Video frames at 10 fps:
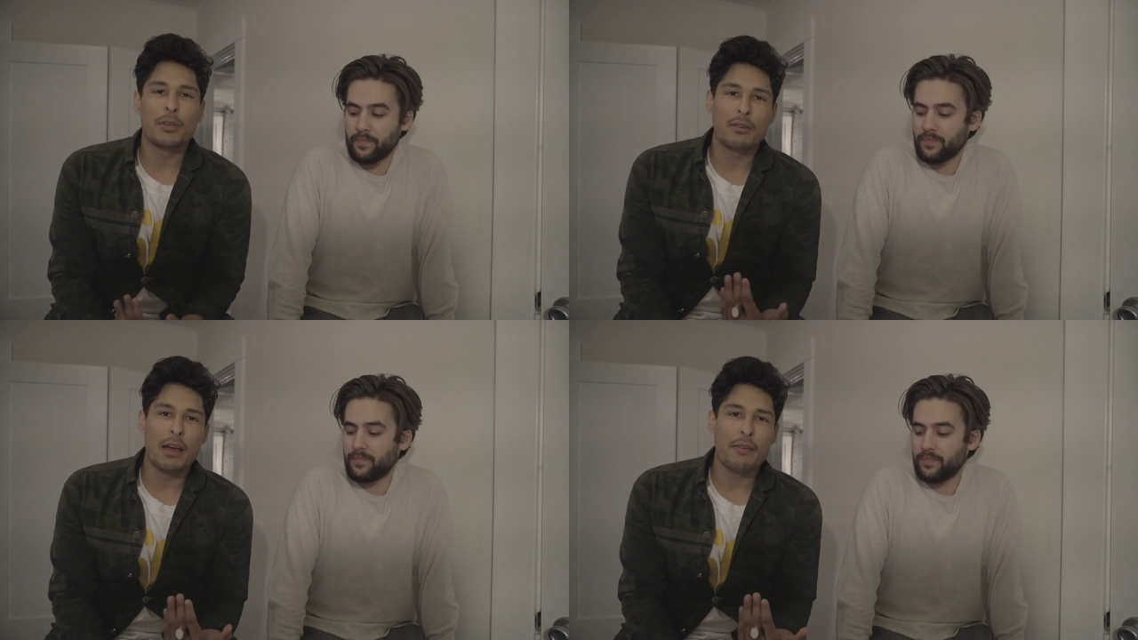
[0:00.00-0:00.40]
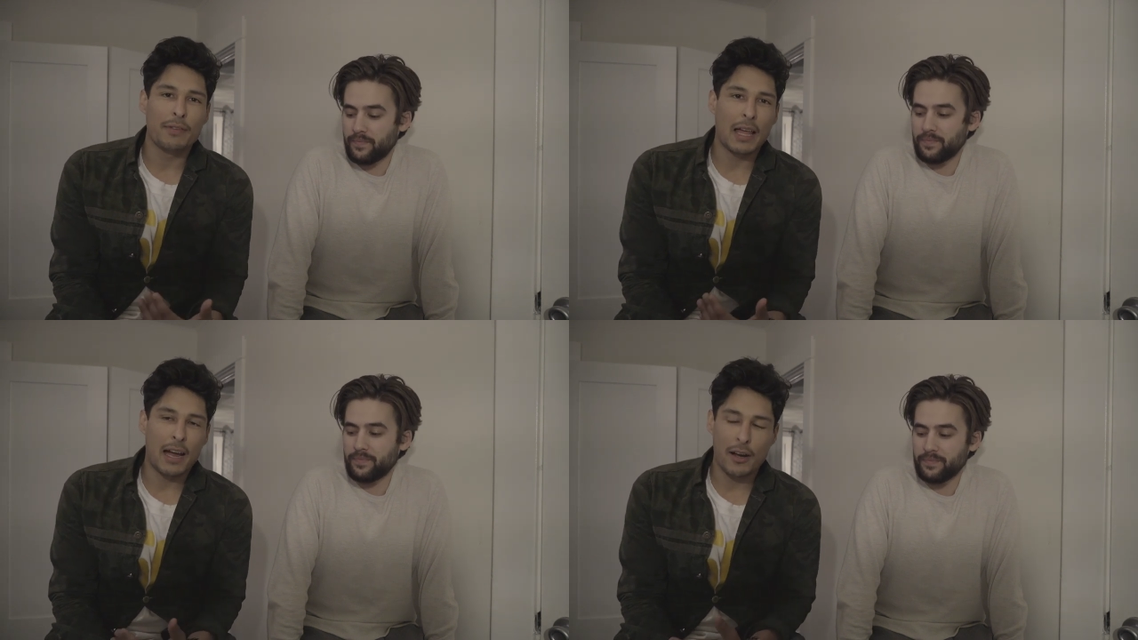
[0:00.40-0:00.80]
Speaker 1: but you don't have a
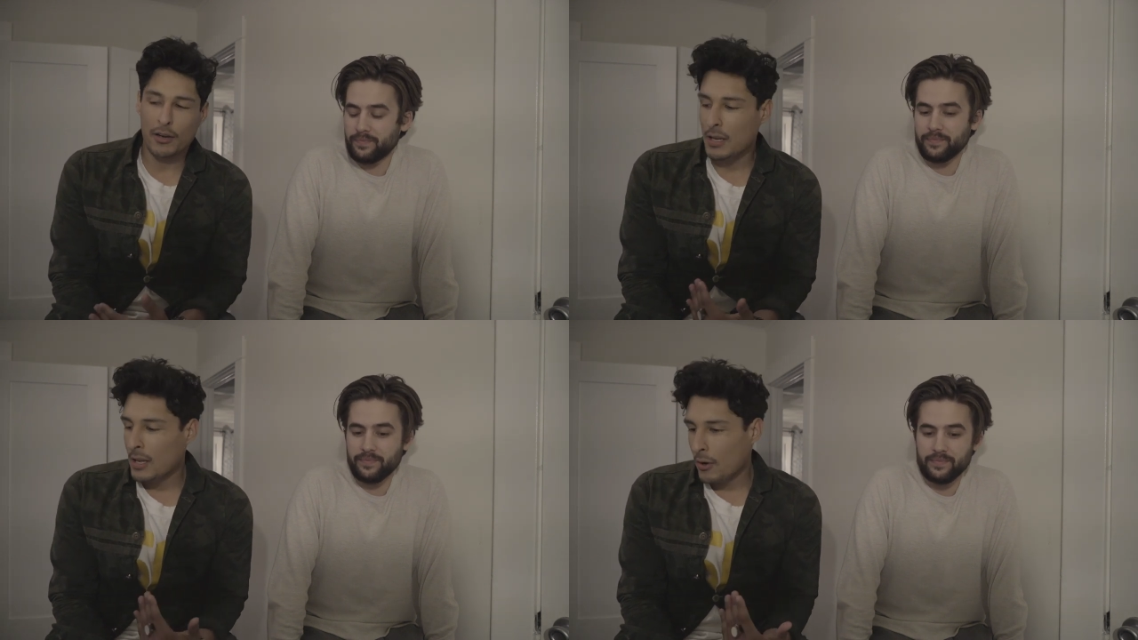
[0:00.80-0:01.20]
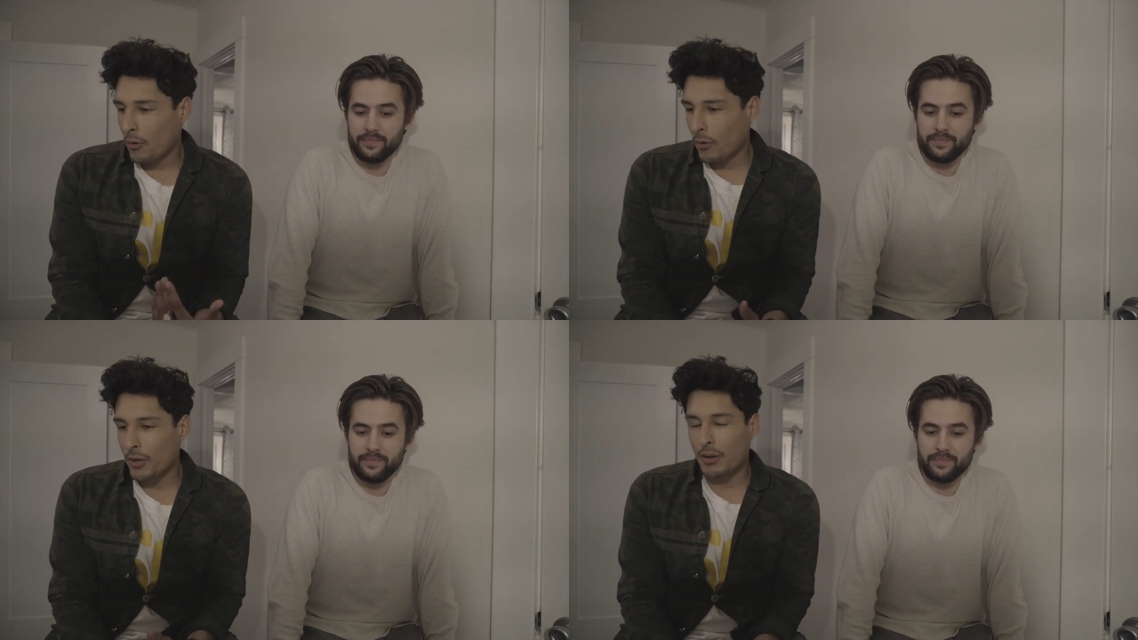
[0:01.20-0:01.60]
flat iron
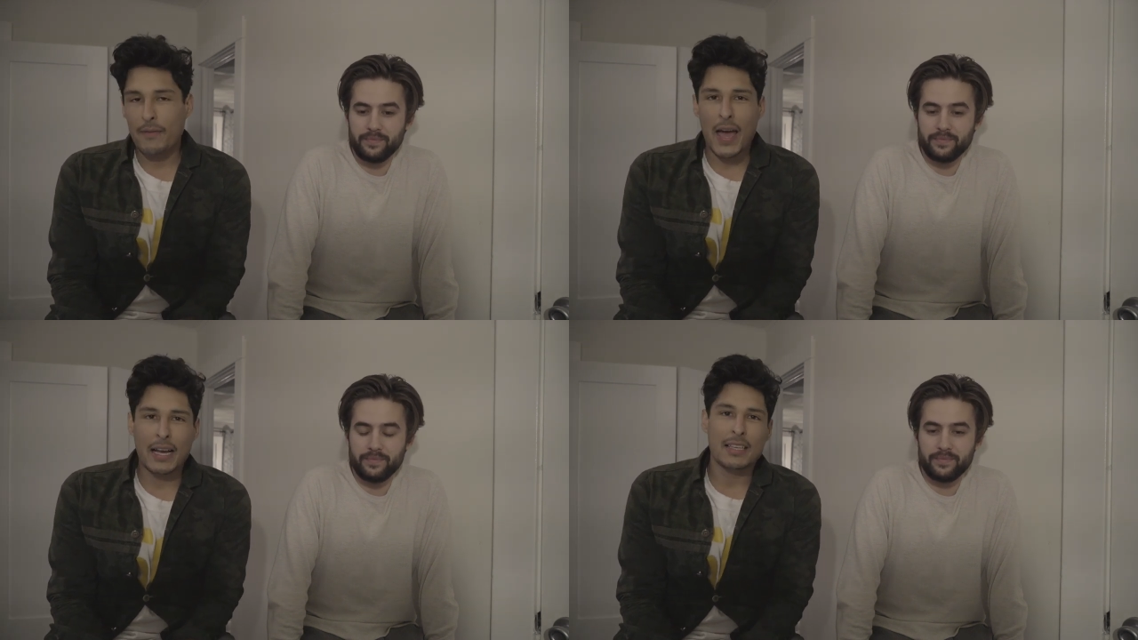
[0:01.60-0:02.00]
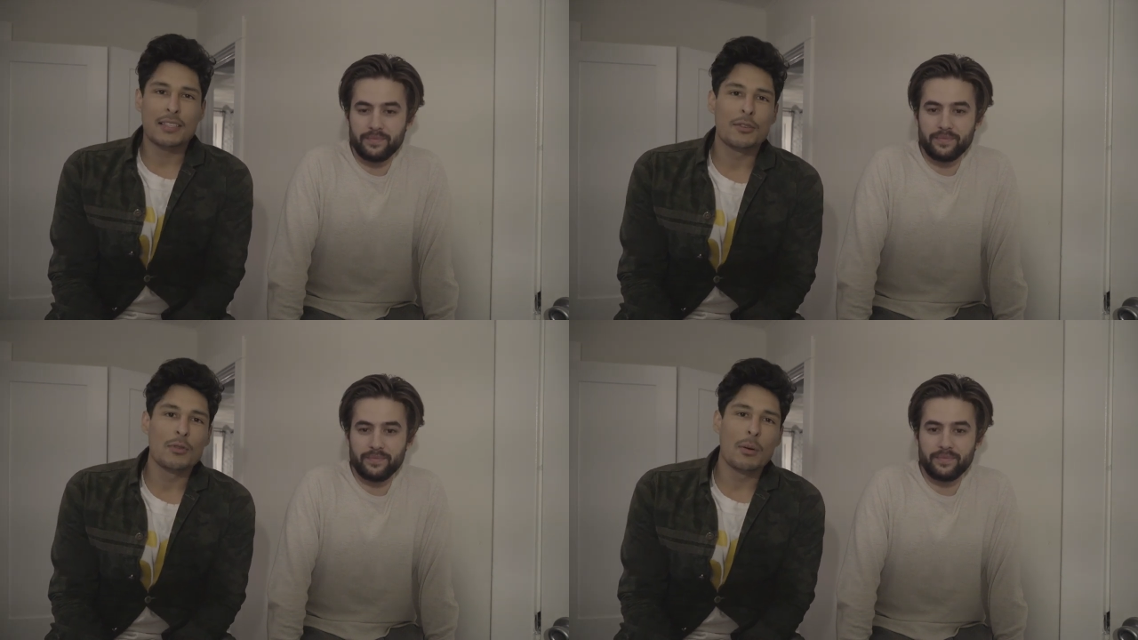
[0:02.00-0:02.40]
or you don't have
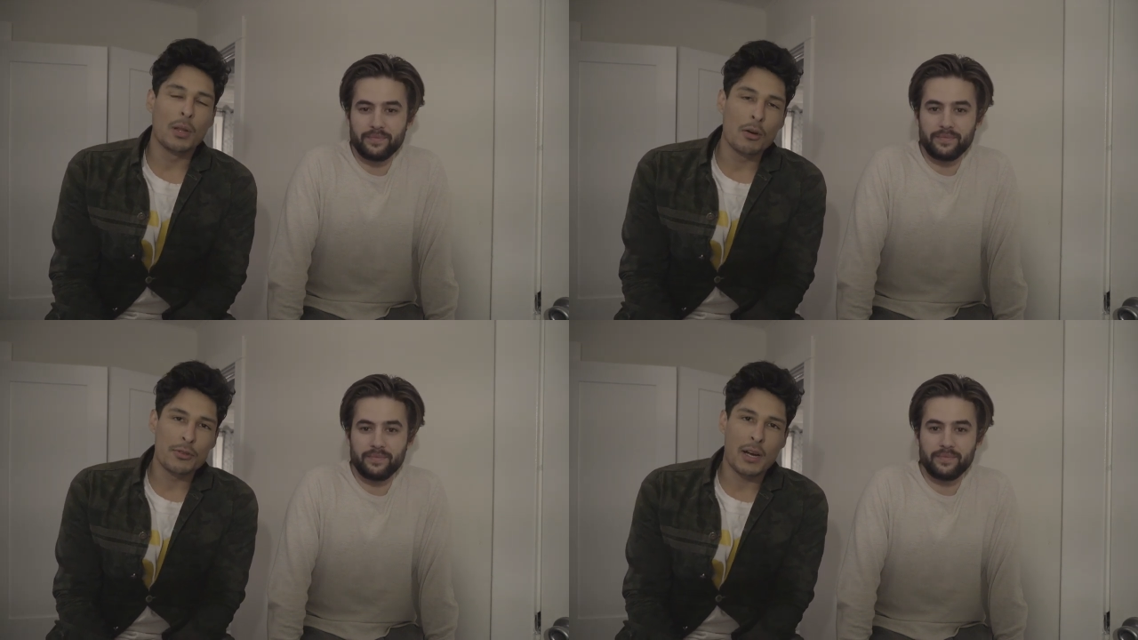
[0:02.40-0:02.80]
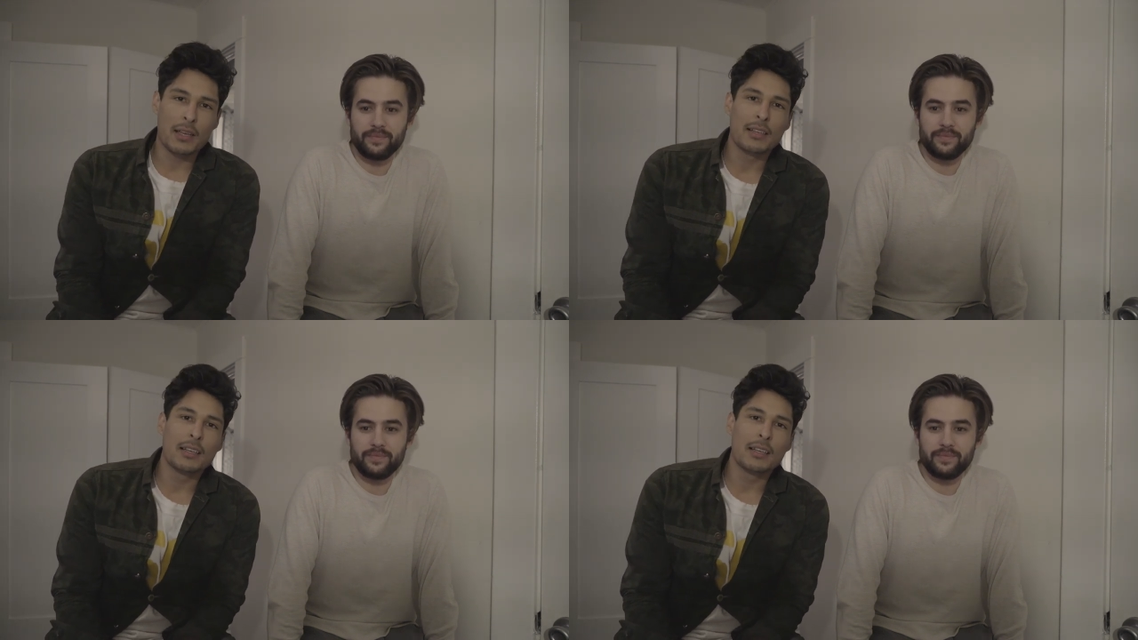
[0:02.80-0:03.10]
access to a blow dryer,